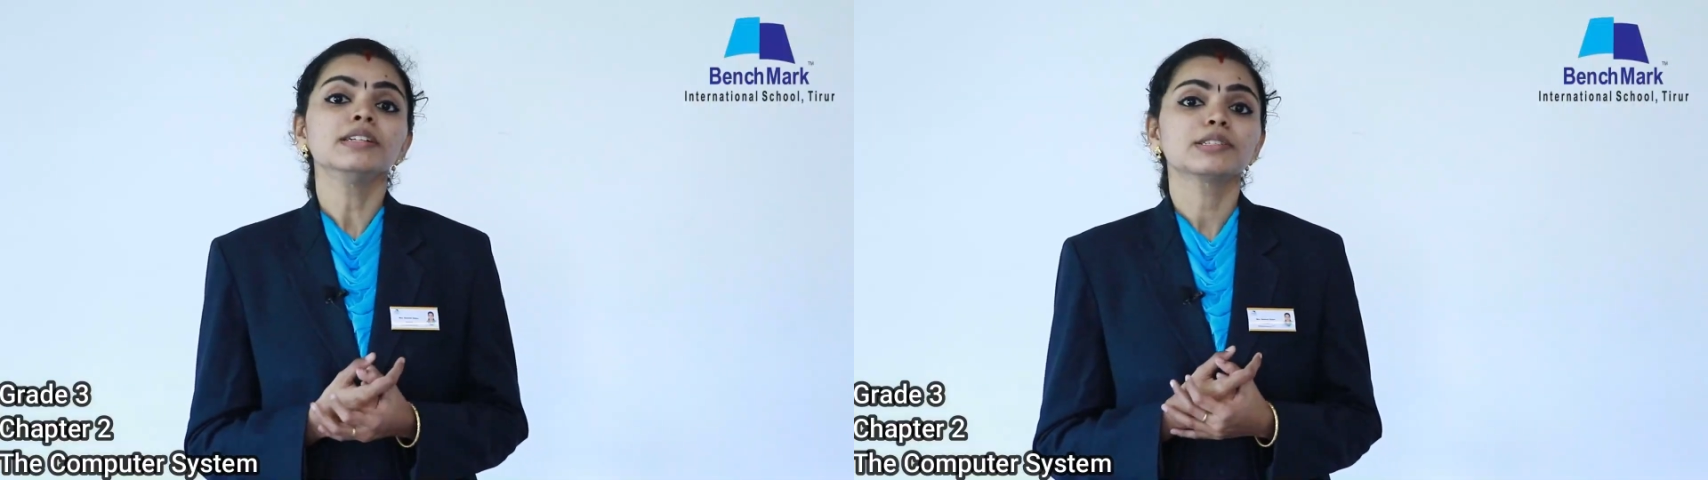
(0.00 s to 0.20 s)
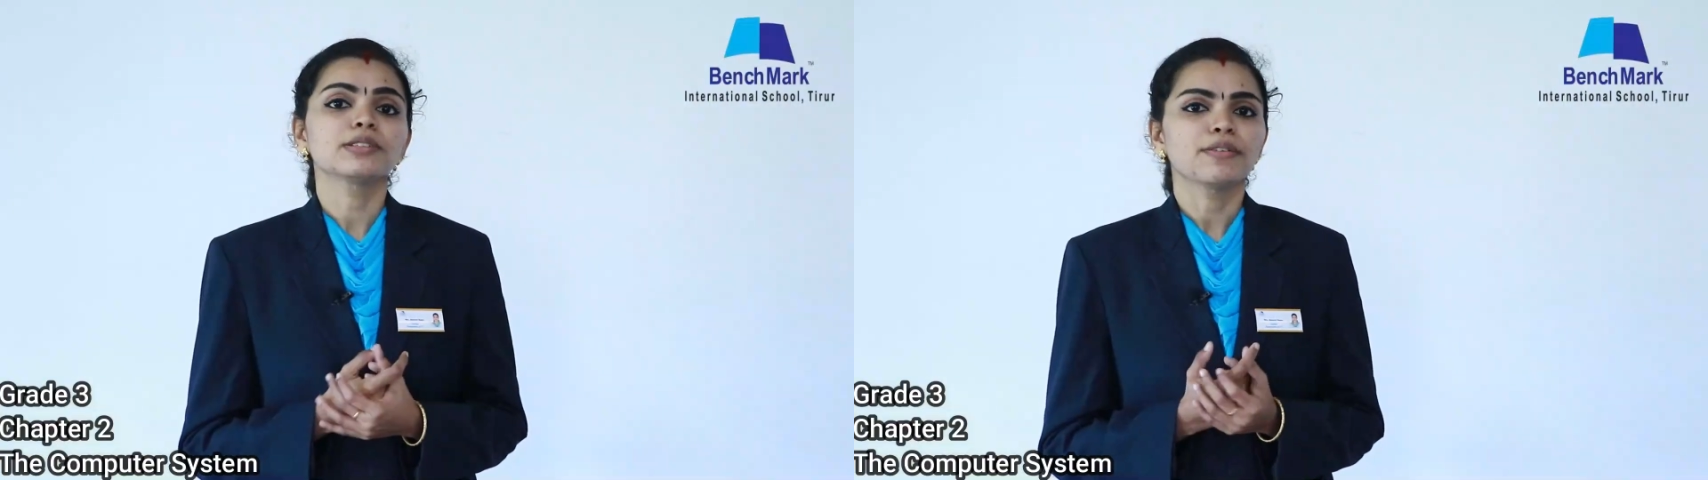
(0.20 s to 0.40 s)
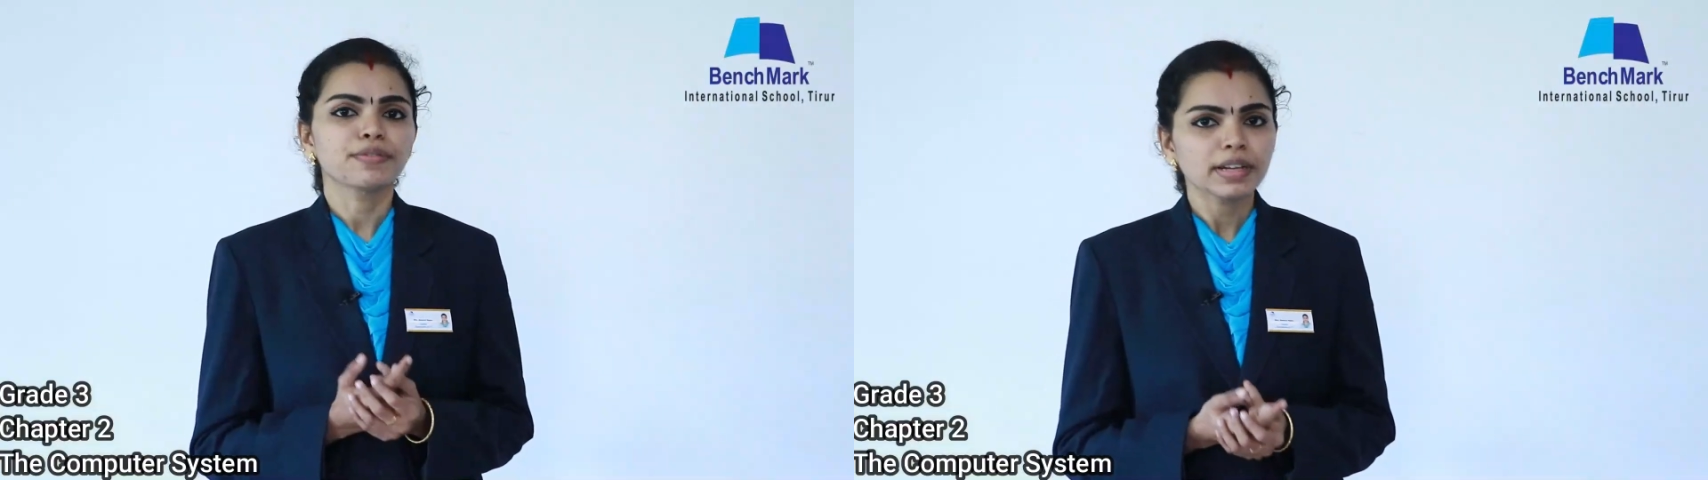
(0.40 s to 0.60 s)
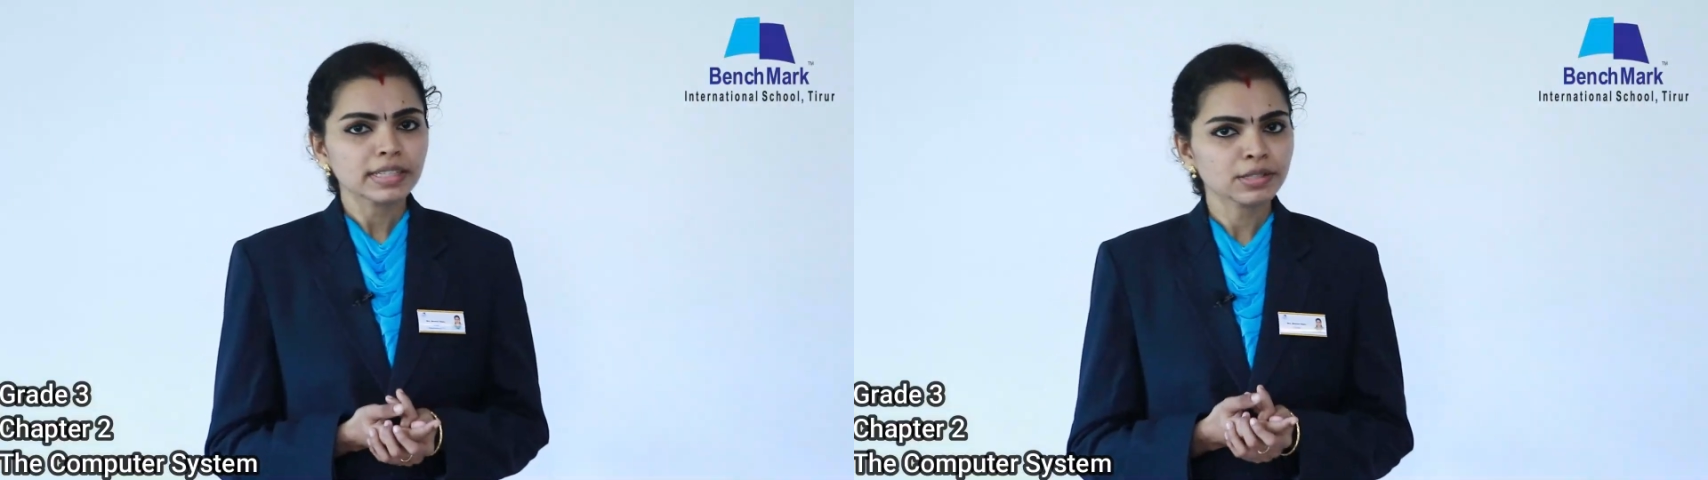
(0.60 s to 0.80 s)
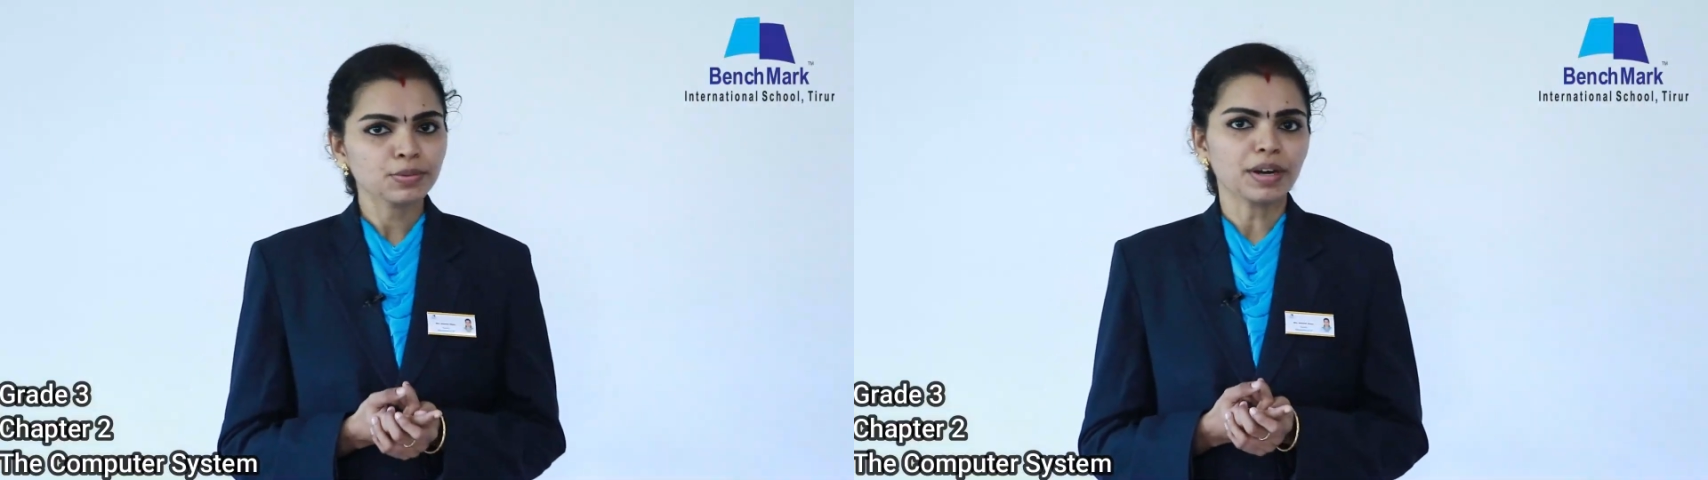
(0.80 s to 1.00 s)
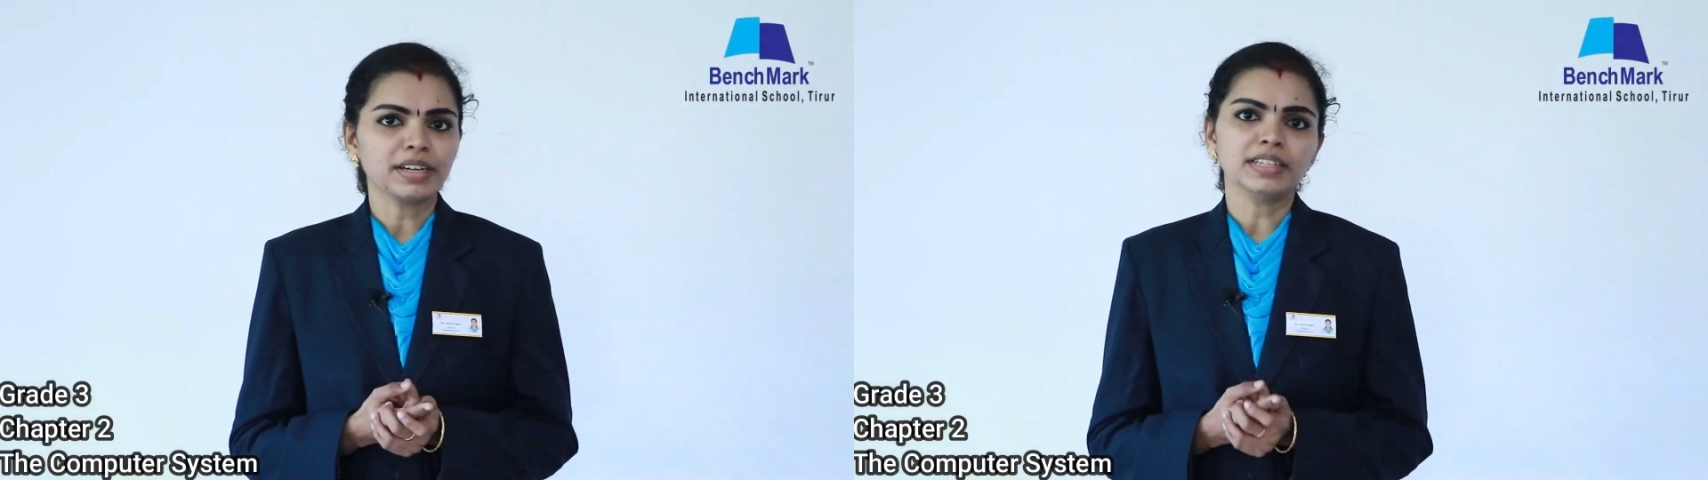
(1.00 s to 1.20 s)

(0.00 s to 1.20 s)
So the first one